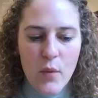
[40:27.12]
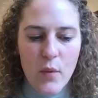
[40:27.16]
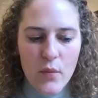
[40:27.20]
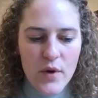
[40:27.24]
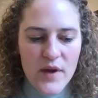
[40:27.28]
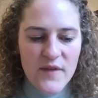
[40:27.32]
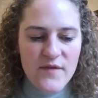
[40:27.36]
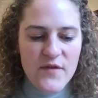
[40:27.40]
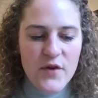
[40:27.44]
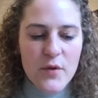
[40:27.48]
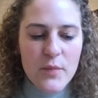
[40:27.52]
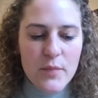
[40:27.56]

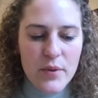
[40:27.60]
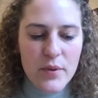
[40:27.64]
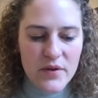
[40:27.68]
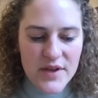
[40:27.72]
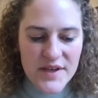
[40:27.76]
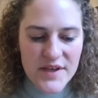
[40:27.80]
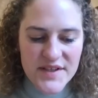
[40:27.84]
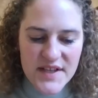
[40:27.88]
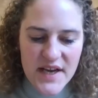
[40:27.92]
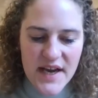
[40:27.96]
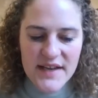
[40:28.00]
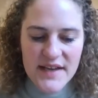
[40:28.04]
if you're
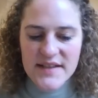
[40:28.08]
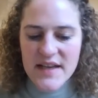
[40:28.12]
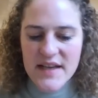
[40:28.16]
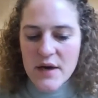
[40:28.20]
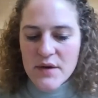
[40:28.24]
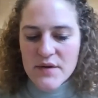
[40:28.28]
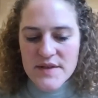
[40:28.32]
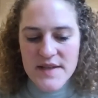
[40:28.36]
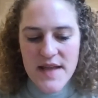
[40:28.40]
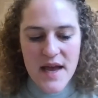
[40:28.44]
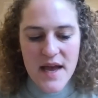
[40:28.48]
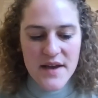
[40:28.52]
politicized, how
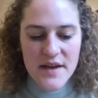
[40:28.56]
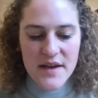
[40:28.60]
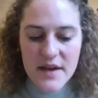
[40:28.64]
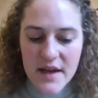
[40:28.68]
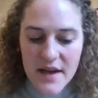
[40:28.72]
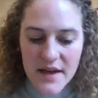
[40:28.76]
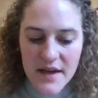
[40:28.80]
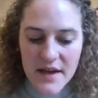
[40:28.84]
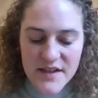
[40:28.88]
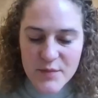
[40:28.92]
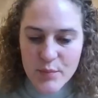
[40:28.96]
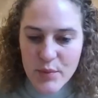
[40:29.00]
does that
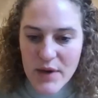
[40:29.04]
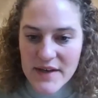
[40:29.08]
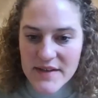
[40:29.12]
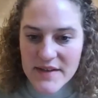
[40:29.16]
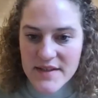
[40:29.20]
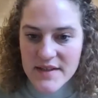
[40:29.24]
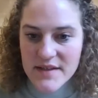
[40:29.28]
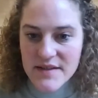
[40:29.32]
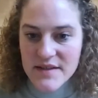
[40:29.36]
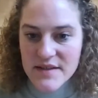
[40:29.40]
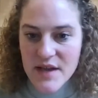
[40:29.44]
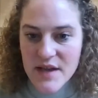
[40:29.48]
express
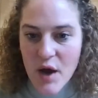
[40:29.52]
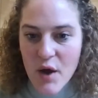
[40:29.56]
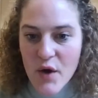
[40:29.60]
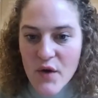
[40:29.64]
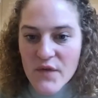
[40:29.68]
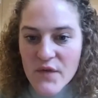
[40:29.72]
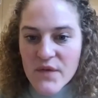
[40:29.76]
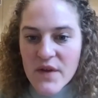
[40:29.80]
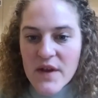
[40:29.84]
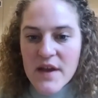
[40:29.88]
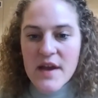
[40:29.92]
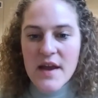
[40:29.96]

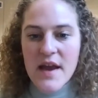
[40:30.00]
itself?